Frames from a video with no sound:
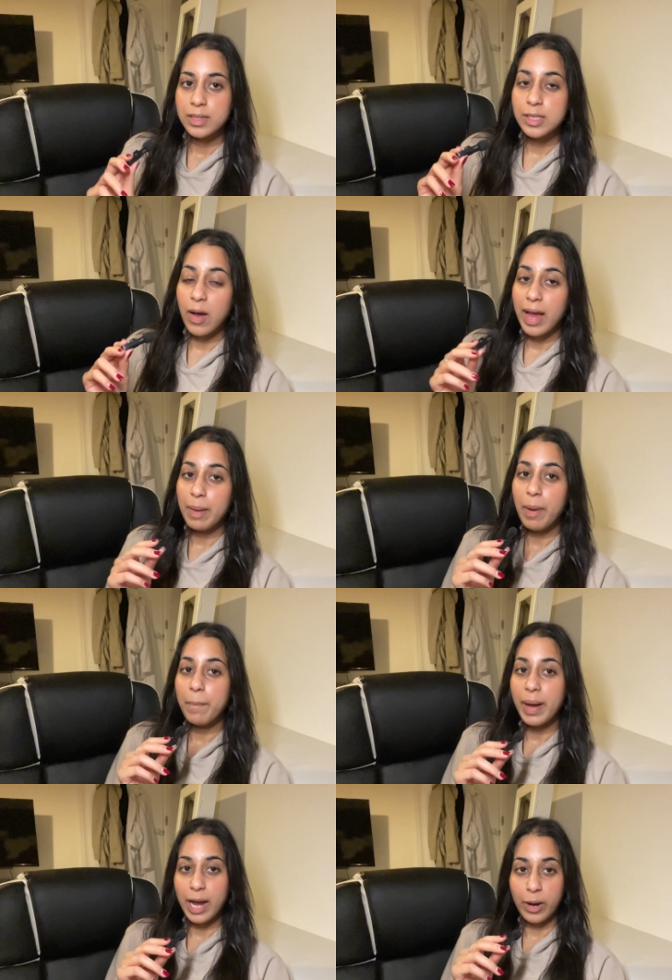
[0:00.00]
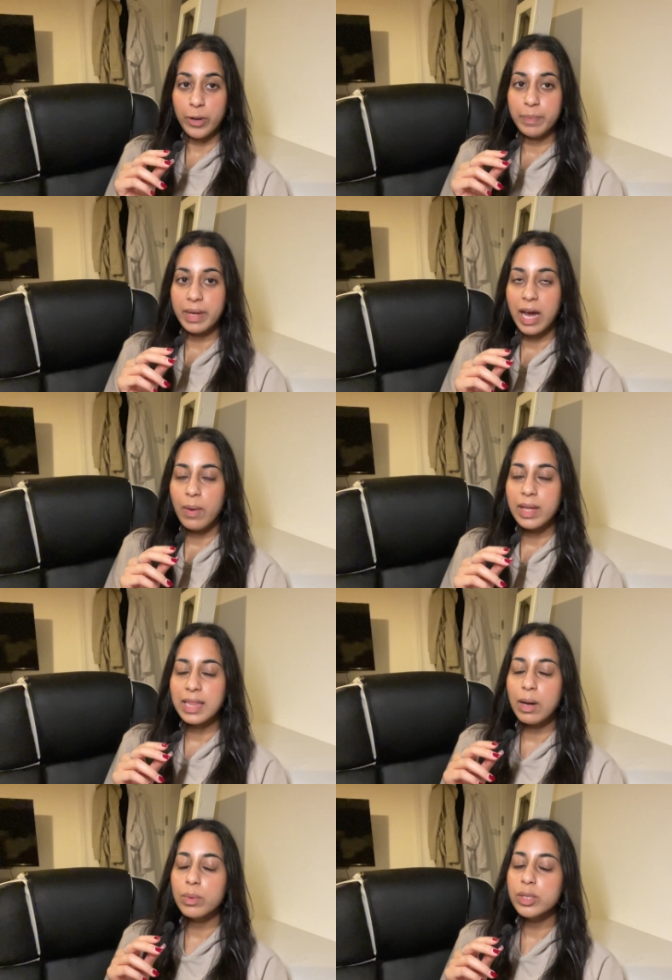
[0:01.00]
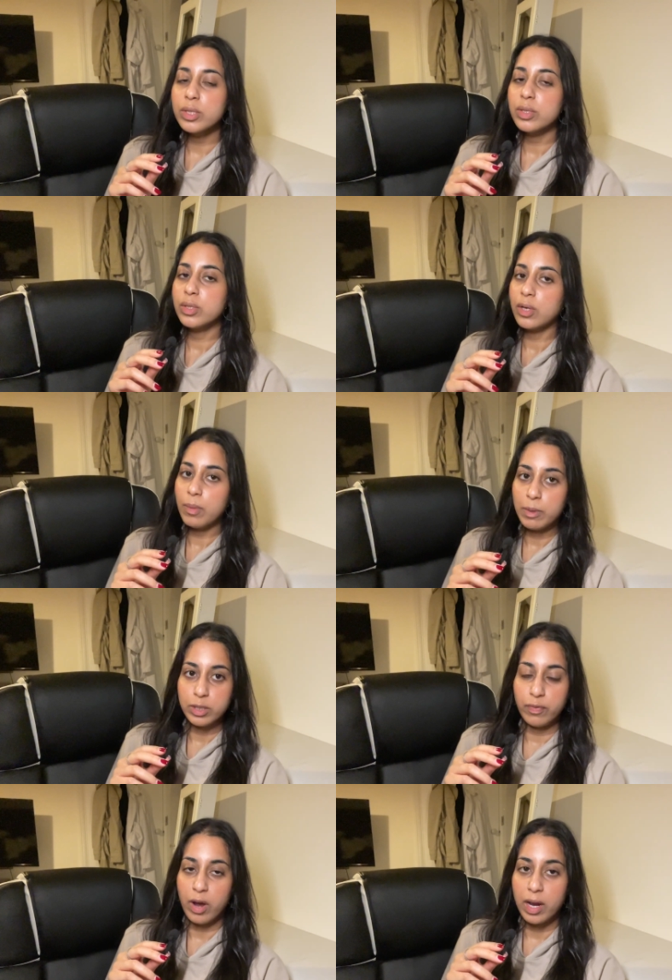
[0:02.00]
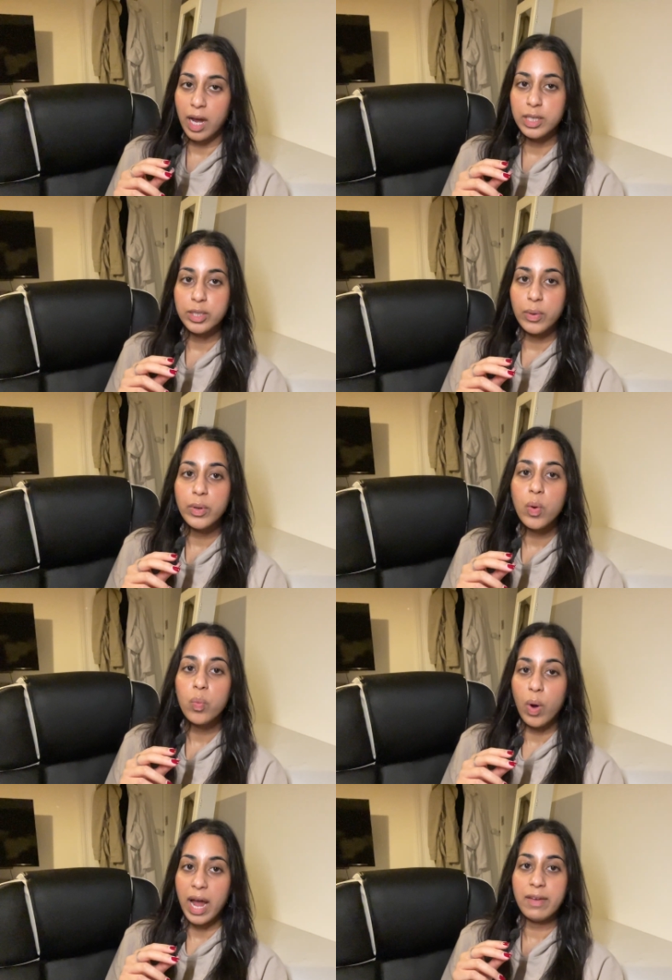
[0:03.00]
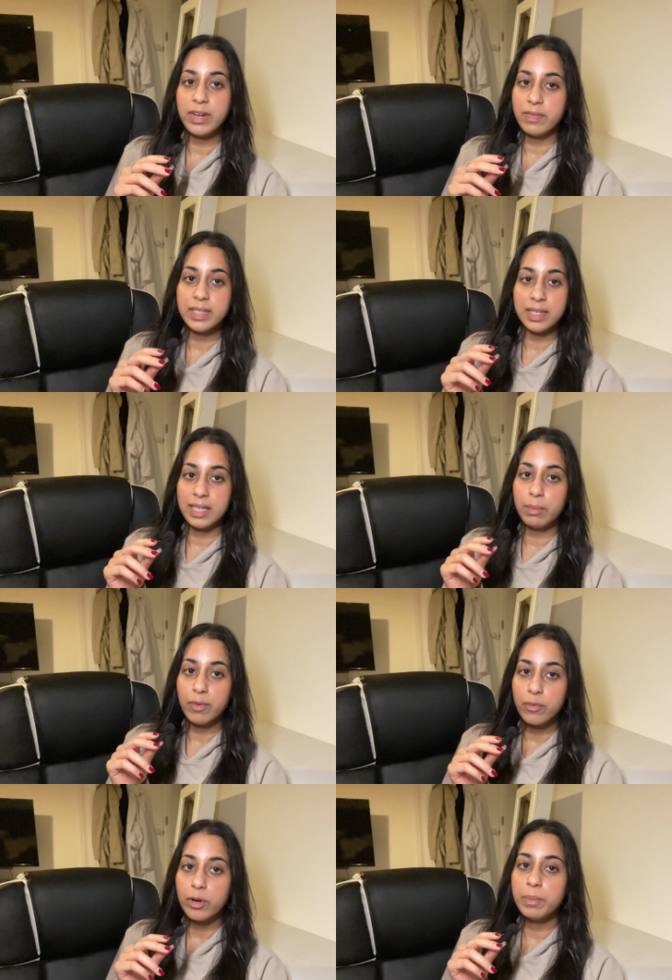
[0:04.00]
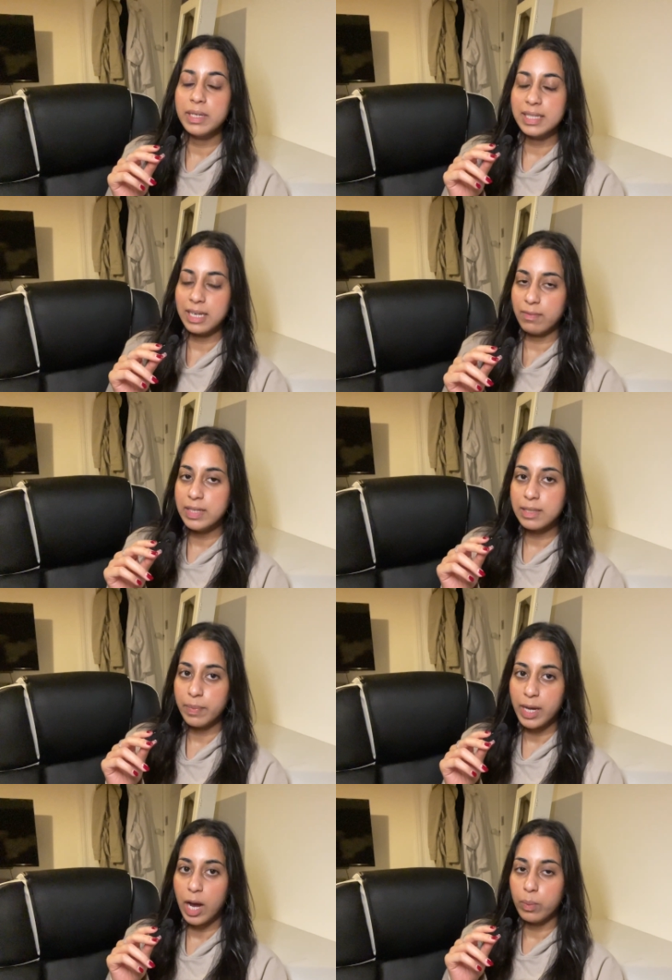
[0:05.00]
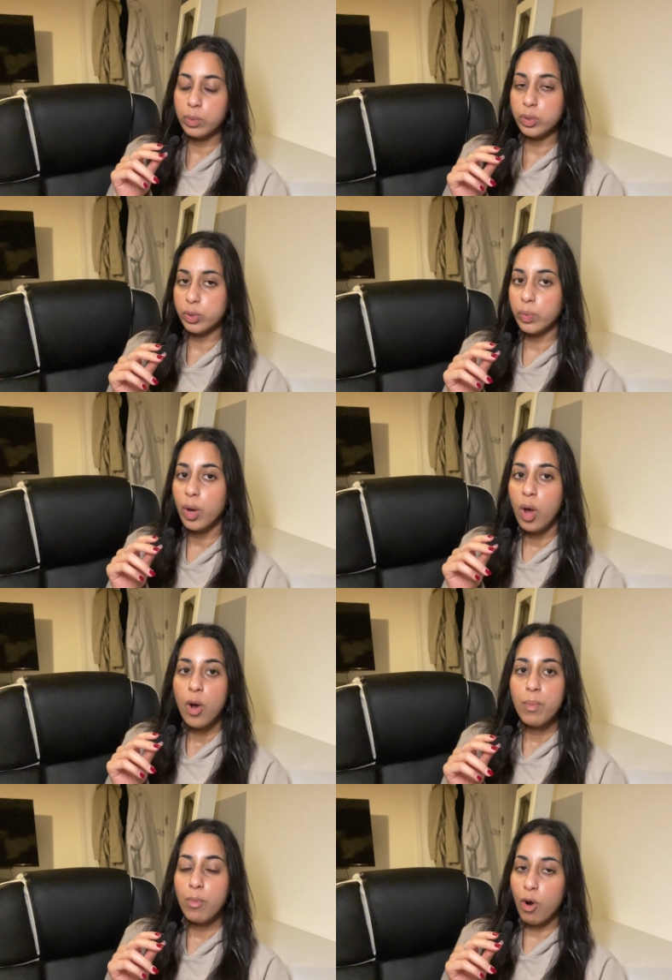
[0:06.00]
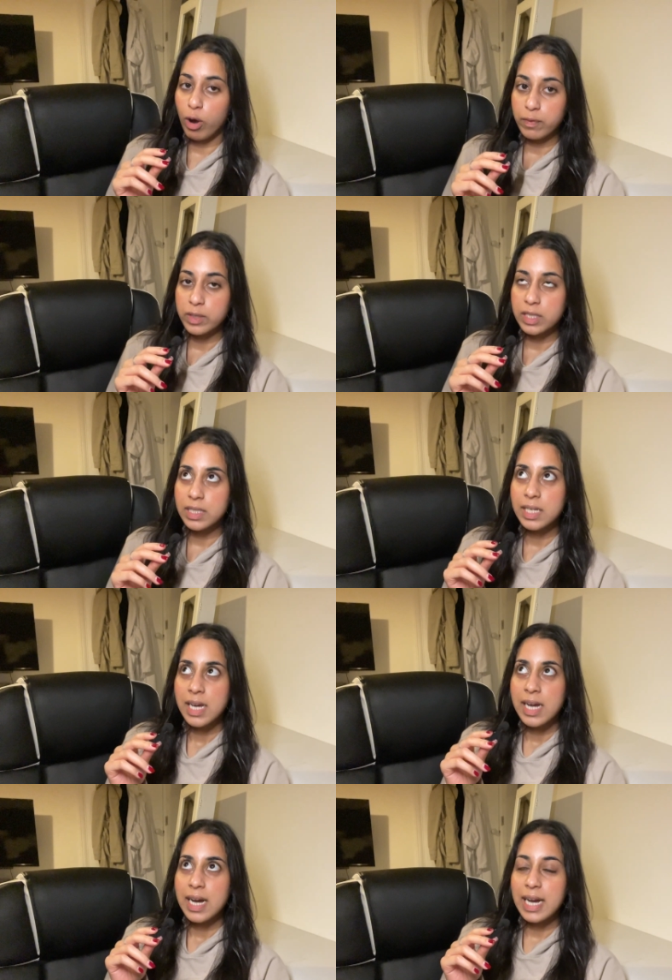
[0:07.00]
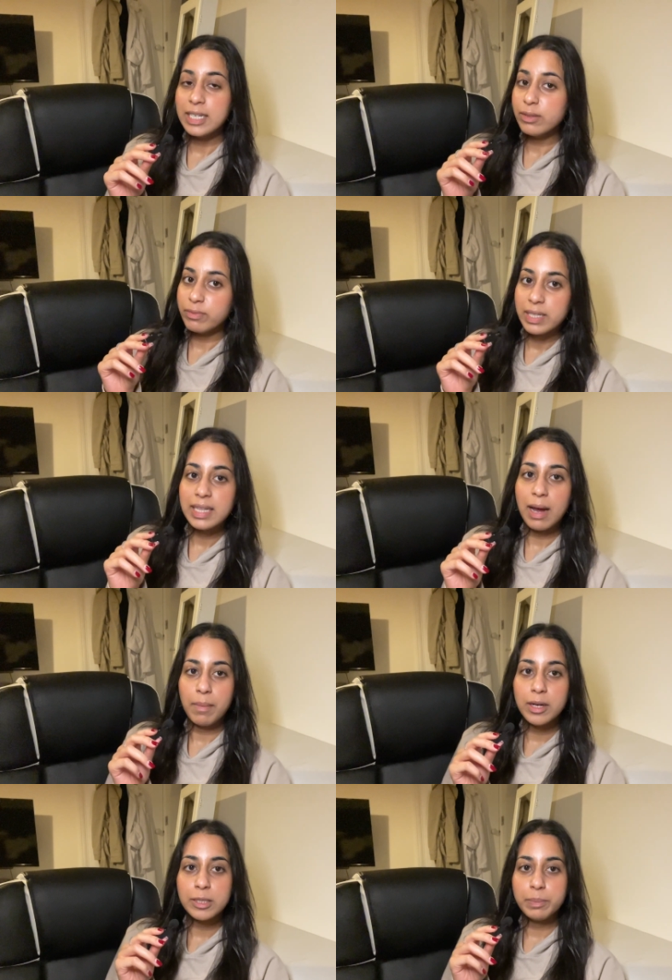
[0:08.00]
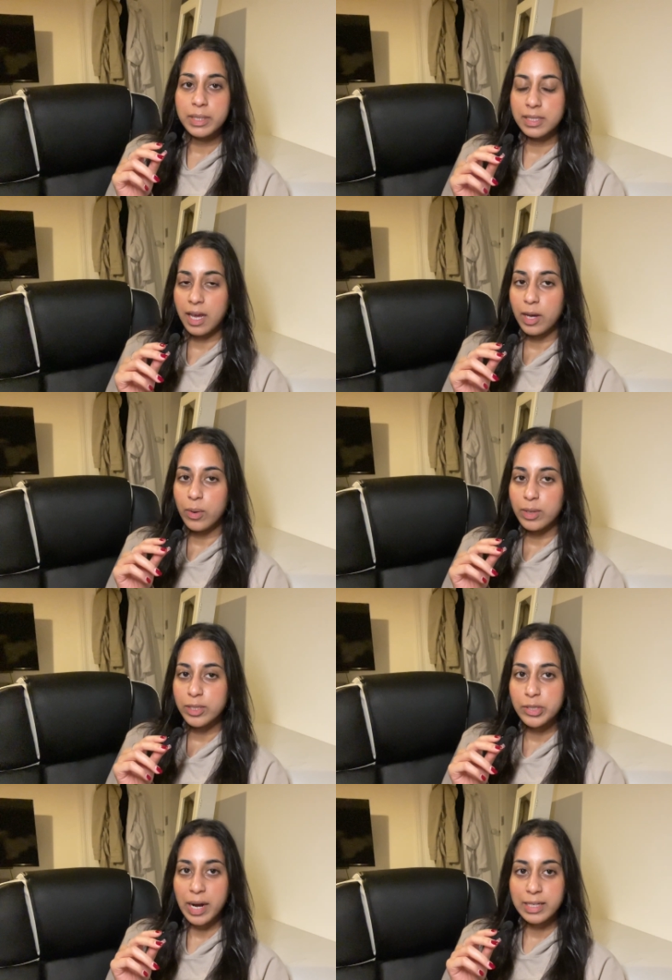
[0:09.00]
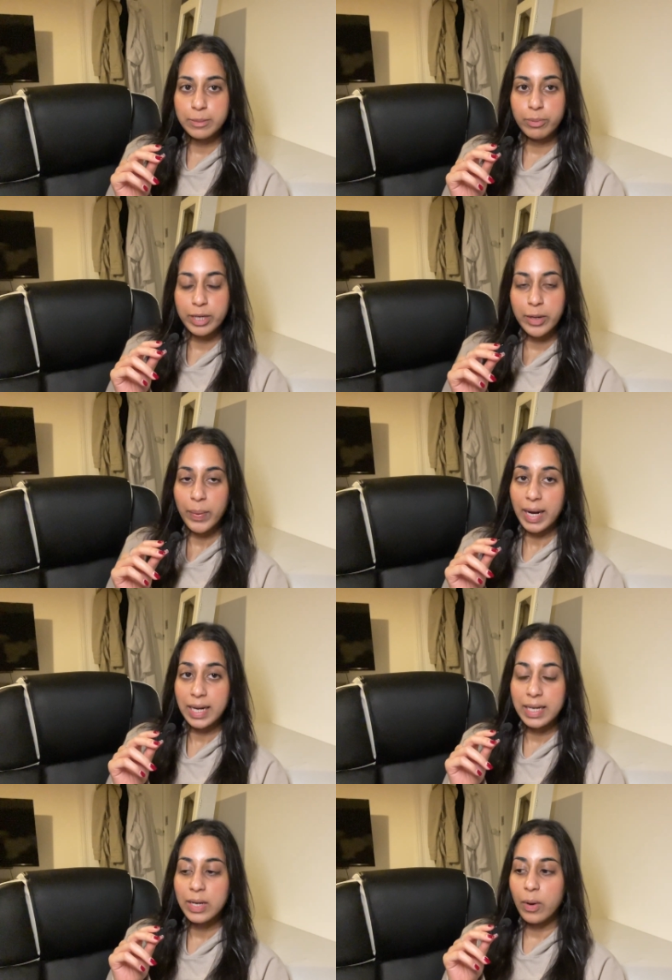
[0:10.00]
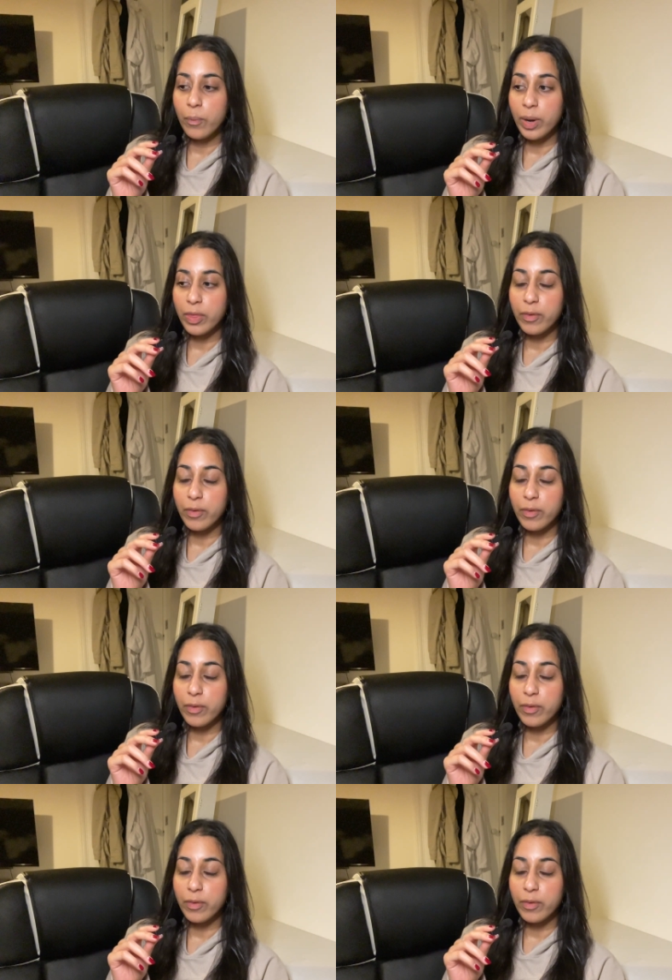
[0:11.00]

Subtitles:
So I am back home now. That was so much fun. I don't know why I've never done that before, but it's definitely something I will do more often. I didn't read that much because I got distracted pretty quickly with